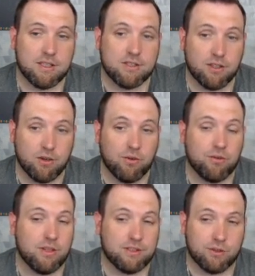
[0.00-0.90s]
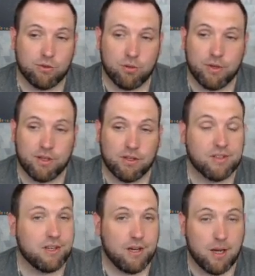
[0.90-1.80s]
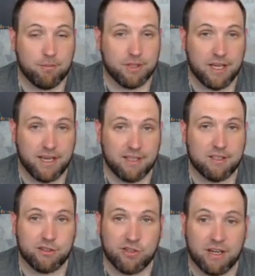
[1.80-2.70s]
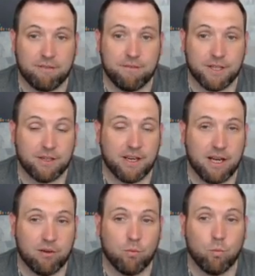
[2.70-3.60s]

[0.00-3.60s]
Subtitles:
So it's a little bit complicated to try to figure out